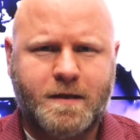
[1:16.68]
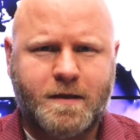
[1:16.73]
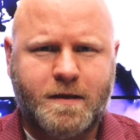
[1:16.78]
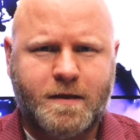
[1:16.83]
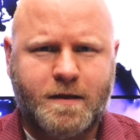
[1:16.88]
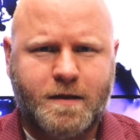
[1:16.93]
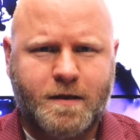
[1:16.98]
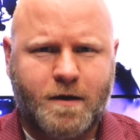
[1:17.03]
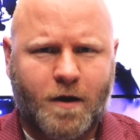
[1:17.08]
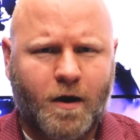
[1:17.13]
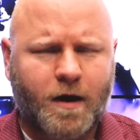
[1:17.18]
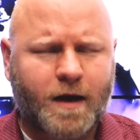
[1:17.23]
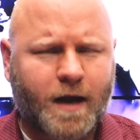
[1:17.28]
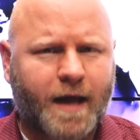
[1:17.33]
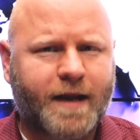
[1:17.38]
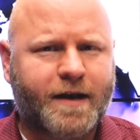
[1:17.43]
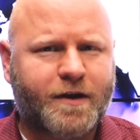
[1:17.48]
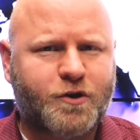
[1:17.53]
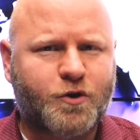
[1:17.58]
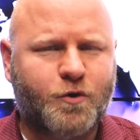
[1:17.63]
Y'all
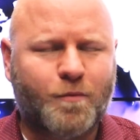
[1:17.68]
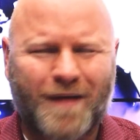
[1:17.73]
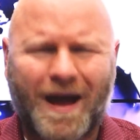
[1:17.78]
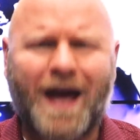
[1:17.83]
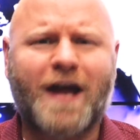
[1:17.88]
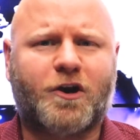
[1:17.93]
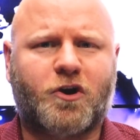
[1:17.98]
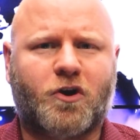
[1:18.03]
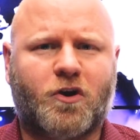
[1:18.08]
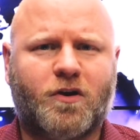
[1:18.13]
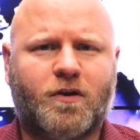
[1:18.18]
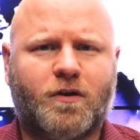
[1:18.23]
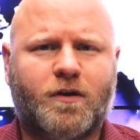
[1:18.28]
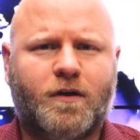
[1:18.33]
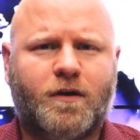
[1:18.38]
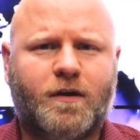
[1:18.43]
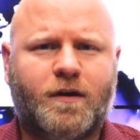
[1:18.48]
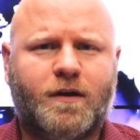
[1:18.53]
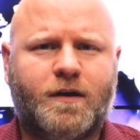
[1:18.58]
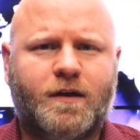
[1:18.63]
got to do better.
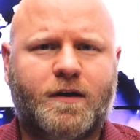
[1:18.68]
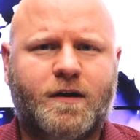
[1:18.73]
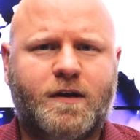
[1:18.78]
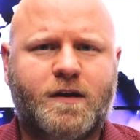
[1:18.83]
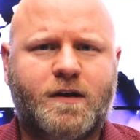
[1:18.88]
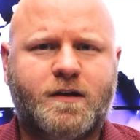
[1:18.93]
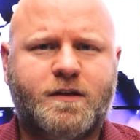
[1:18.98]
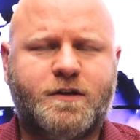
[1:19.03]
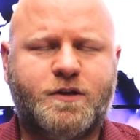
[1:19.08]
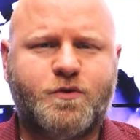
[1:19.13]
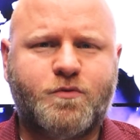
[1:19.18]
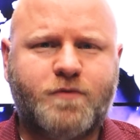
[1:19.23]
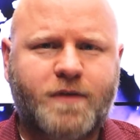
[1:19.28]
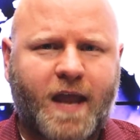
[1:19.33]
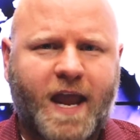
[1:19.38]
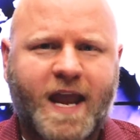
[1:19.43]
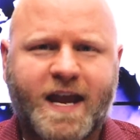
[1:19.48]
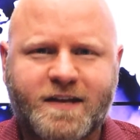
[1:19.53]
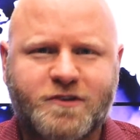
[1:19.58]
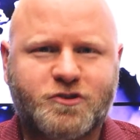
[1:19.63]
You
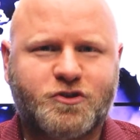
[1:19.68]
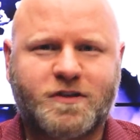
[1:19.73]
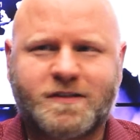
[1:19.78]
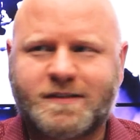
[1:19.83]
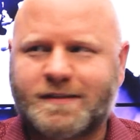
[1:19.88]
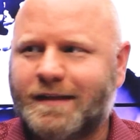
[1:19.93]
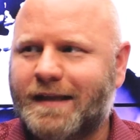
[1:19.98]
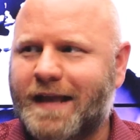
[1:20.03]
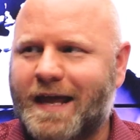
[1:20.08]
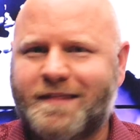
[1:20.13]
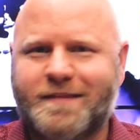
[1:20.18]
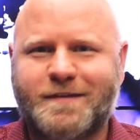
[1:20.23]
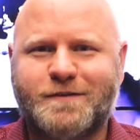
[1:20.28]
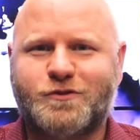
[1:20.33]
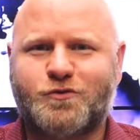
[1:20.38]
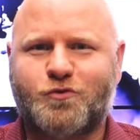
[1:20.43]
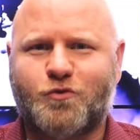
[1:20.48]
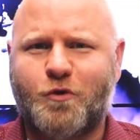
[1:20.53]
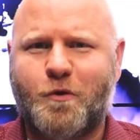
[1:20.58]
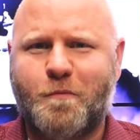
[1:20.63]
can't just let
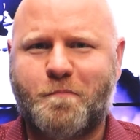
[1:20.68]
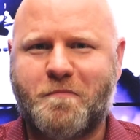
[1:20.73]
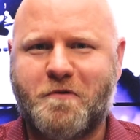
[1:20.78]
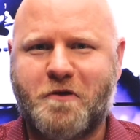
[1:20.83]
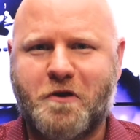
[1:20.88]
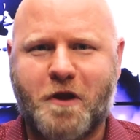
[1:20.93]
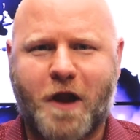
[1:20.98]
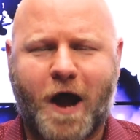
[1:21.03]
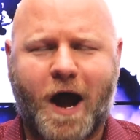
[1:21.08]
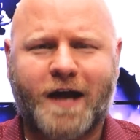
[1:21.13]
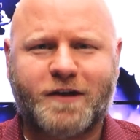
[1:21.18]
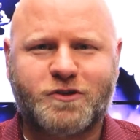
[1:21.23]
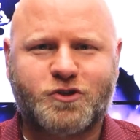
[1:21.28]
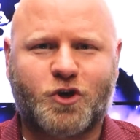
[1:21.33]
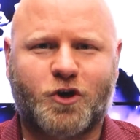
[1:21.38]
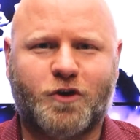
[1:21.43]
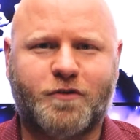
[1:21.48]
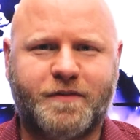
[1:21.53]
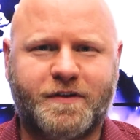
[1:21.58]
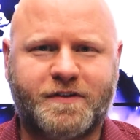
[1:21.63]
this group not
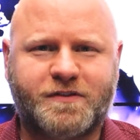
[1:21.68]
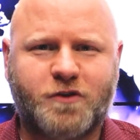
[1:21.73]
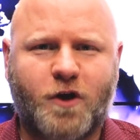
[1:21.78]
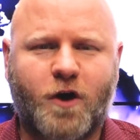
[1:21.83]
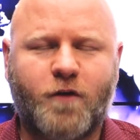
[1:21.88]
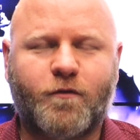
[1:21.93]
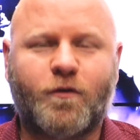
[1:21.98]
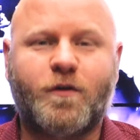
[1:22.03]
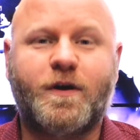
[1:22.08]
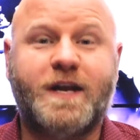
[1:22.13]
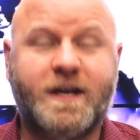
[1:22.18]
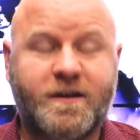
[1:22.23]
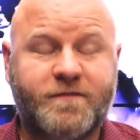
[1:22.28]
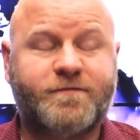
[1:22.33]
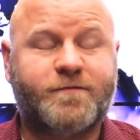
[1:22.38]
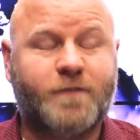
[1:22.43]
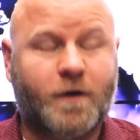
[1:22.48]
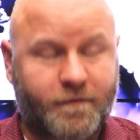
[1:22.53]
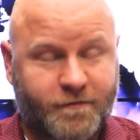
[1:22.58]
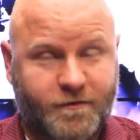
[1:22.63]
turn this over
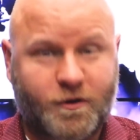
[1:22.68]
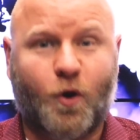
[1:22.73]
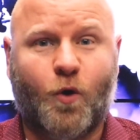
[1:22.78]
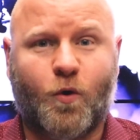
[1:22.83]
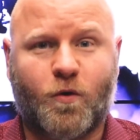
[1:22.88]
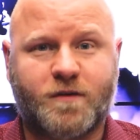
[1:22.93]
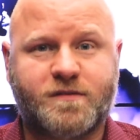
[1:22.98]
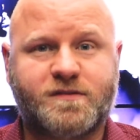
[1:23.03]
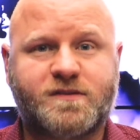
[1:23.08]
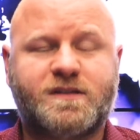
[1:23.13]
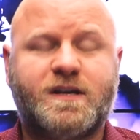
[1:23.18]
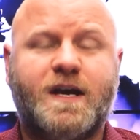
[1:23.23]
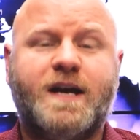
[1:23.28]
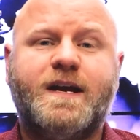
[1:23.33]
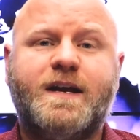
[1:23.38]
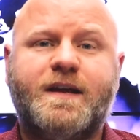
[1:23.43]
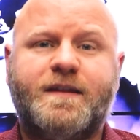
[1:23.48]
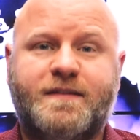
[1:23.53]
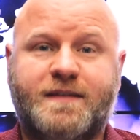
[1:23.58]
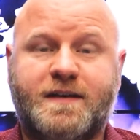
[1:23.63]
if, of course,
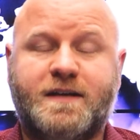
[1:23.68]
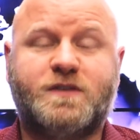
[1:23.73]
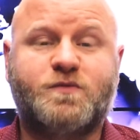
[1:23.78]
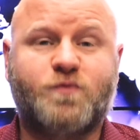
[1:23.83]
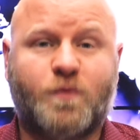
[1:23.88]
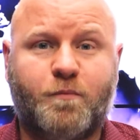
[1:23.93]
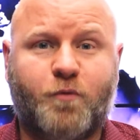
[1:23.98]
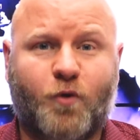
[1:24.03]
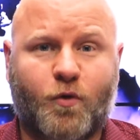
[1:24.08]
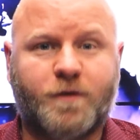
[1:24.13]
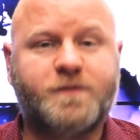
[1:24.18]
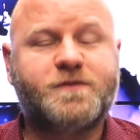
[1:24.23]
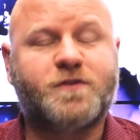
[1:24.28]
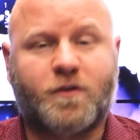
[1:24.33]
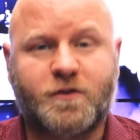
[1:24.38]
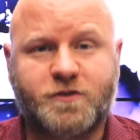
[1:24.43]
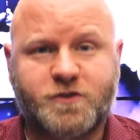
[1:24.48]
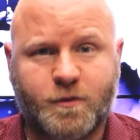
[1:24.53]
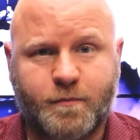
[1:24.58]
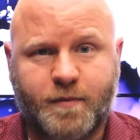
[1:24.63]
these reports
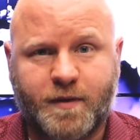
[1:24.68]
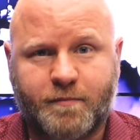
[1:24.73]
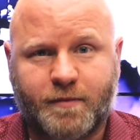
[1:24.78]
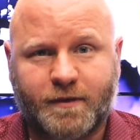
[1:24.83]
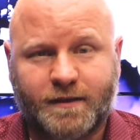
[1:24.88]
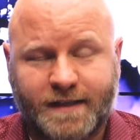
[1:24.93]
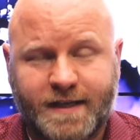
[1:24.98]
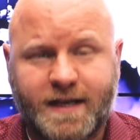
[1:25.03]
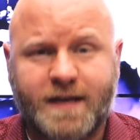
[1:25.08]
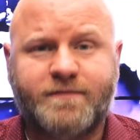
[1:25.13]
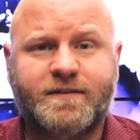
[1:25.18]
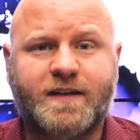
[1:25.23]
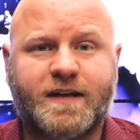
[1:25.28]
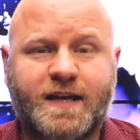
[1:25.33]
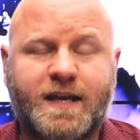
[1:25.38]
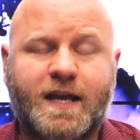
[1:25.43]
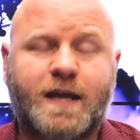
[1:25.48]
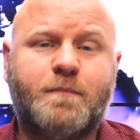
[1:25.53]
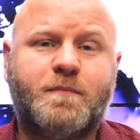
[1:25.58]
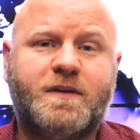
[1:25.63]
are to be believed. And
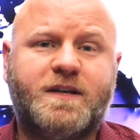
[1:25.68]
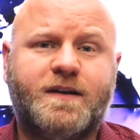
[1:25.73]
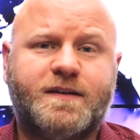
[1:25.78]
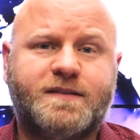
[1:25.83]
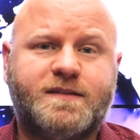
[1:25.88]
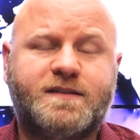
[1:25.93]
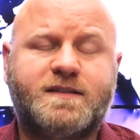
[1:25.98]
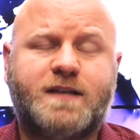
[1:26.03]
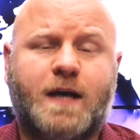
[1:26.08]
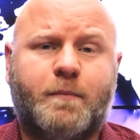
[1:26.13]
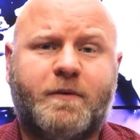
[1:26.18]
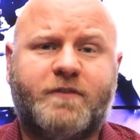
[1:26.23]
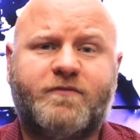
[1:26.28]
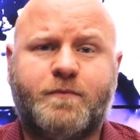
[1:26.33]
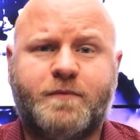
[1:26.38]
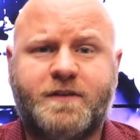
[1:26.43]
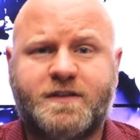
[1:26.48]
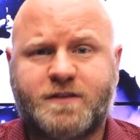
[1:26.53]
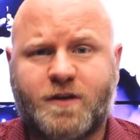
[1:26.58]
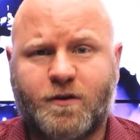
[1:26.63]
again, because it's coming
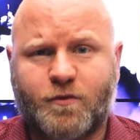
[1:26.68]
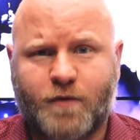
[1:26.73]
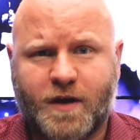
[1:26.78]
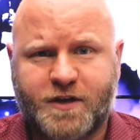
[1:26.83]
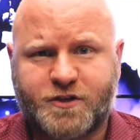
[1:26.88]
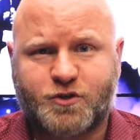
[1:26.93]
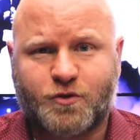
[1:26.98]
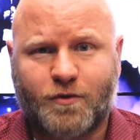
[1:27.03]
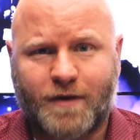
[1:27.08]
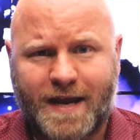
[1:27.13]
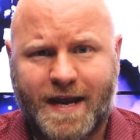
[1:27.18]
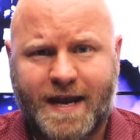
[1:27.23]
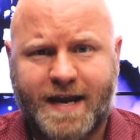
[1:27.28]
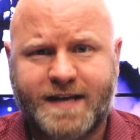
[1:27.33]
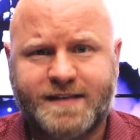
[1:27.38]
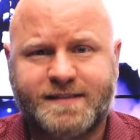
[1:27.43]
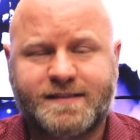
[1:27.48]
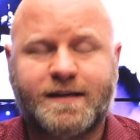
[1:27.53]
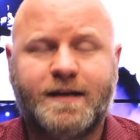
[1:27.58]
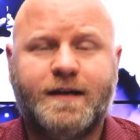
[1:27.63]
from these congressional
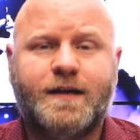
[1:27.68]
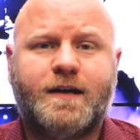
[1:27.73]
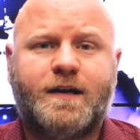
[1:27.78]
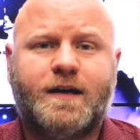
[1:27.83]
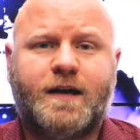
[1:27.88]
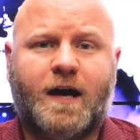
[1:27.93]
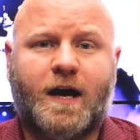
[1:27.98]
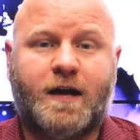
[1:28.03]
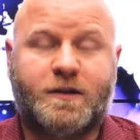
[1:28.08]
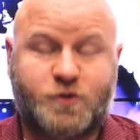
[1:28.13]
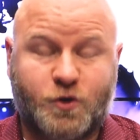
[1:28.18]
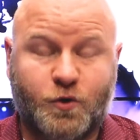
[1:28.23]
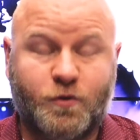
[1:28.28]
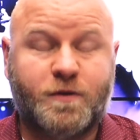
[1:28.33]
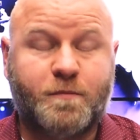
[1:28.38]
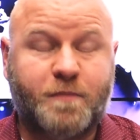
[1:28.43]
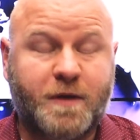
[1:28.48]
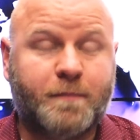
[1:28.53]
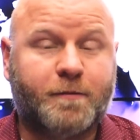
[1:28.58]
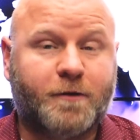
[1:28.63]
aides uh, to
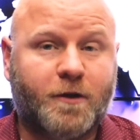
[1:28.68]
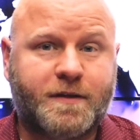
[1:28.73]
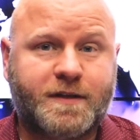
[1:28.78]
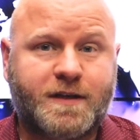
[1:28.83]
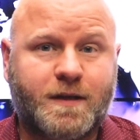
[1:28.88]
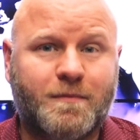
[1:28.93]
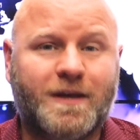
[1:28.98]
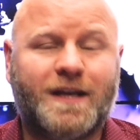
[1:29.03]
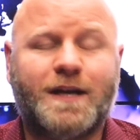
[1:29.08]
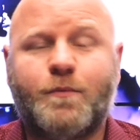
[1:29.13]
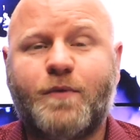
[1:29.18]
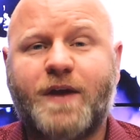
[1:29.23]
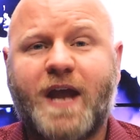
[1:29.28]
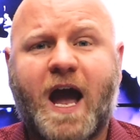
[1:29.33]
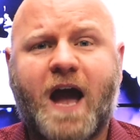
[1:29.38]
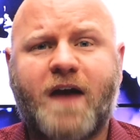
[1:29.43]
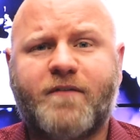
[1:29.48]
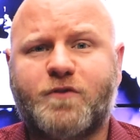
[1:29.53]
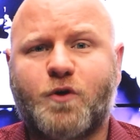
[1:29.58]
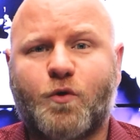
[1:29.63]
the people on the committee, we
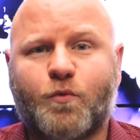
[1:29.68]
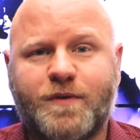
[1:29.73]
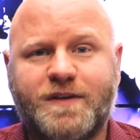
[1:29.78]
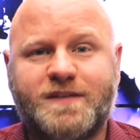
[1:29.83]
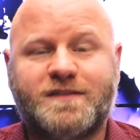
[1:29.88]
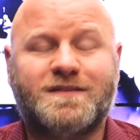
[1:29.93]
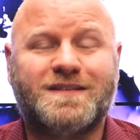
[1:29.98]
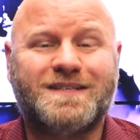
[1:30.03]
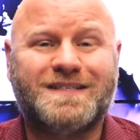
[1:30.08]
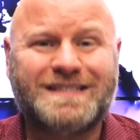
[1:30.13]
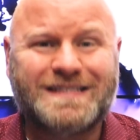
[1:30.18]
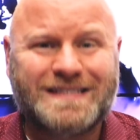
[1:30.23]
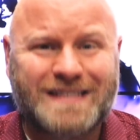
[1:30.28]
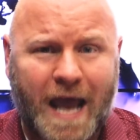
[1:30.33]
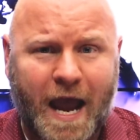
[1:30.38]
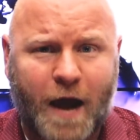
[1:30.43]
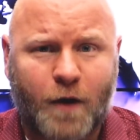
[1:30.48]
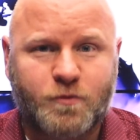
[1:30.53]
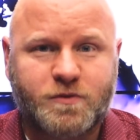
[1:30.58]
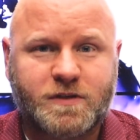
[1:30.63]
have no reason to
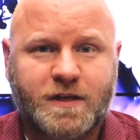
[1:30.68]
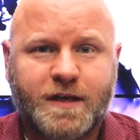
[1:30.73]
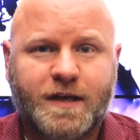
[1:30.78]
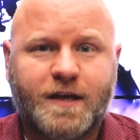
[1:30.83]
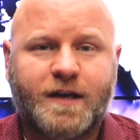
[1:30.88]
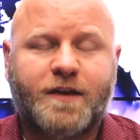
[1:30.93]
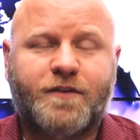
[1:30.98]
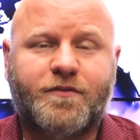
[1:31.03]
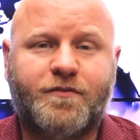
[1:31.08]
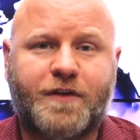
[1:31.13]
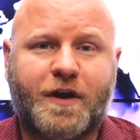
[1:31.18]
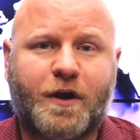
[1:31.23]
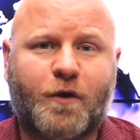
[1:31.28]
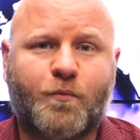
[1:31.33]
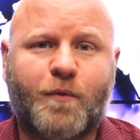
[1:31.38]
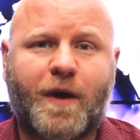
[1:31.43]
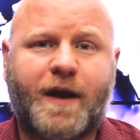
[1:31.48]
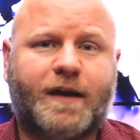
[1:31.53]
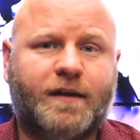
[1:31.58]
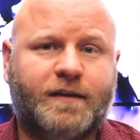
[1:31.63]
doubt their
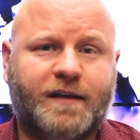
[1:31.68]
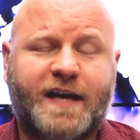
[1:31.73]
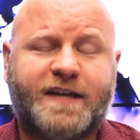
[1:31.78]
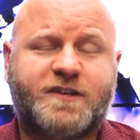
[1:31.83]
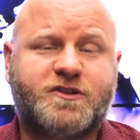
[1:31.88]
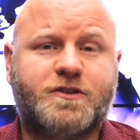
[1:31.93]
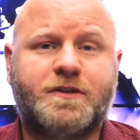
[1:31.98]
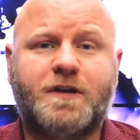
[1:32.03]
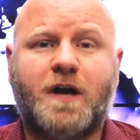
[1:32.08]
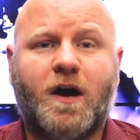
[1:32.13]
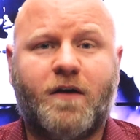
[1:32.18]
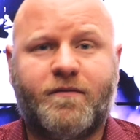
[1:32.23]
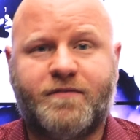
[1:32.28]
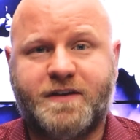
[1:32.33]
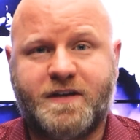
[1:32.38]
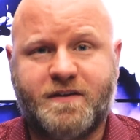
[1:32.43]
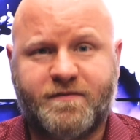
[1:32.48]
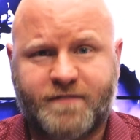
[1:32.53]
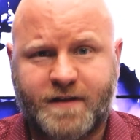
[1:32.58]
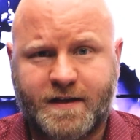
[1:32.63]
recollection of
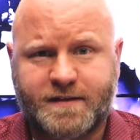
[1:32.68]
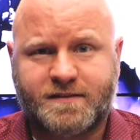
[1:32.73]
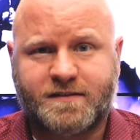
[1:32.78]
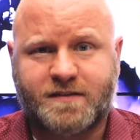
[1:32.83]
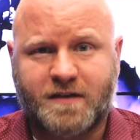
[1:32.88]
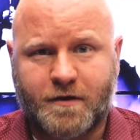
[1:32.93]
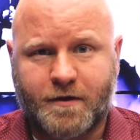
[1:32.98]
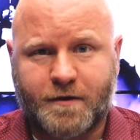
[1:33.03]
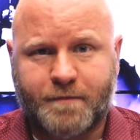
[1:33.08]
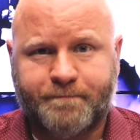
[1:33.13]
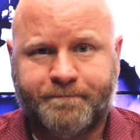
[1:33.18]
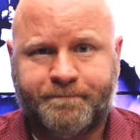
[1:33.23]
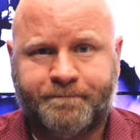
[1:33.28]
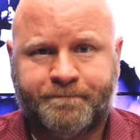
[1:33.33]
the events here.